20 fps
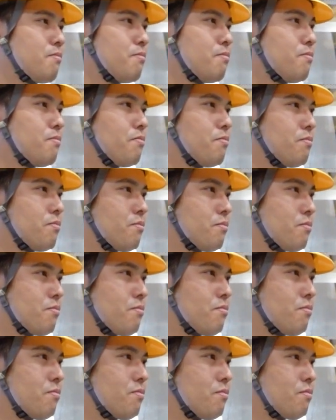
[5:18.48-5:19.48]

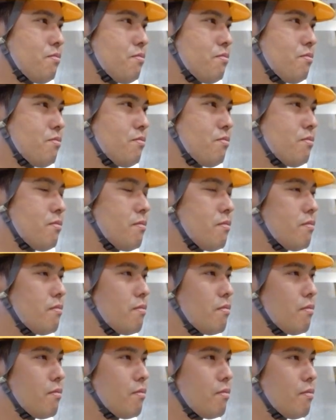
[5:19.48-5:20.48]

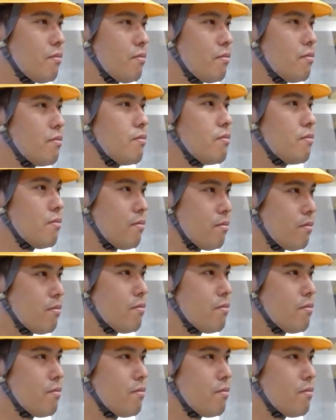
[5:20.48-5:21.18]
[no speech]